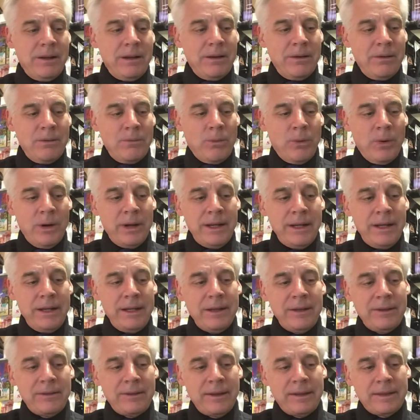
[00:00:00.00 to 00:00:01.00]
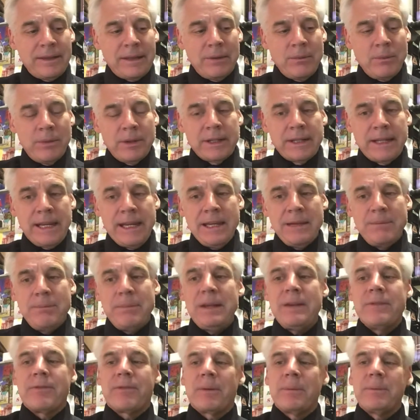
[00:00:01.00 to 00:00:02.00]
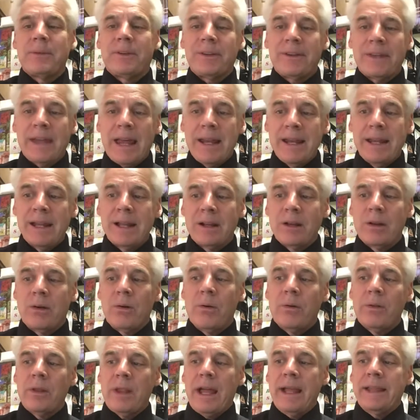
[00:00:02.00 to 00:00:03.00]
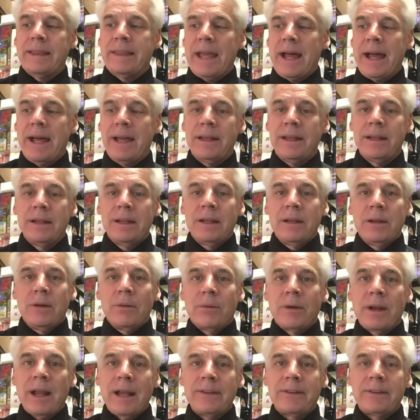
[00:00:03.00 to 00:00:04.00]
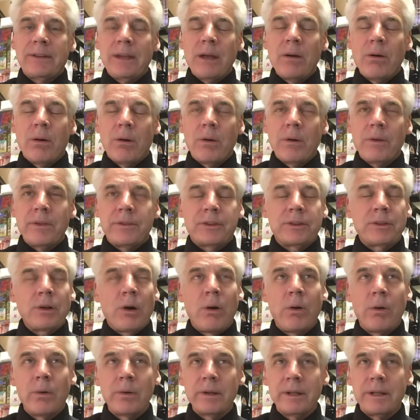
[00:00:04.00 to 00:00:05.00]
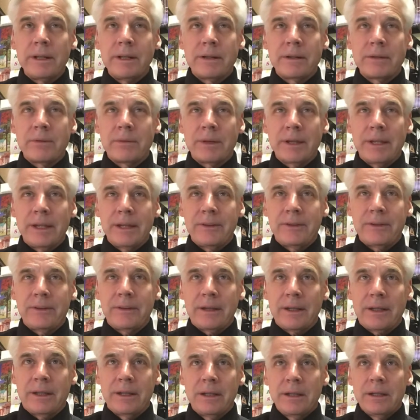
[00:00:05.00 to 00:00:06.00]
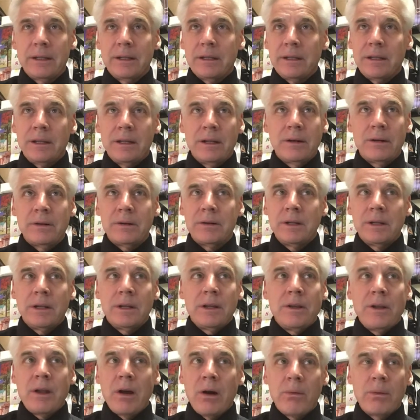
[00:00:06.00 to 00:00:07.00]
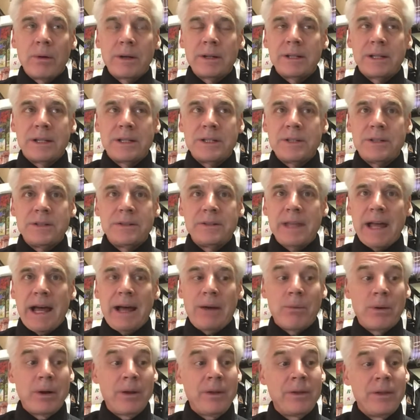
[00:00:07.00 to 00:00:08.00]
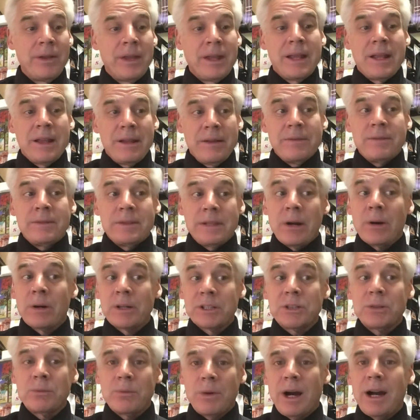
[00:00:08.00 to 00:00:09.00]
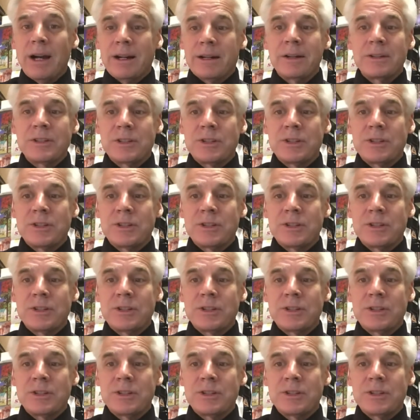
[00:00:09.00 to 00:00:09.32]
what is it that would keep me from setting a goal like that? Would I say, oh, it's totally unrealistic? You know, no one can do that. Well, Herschel Walker's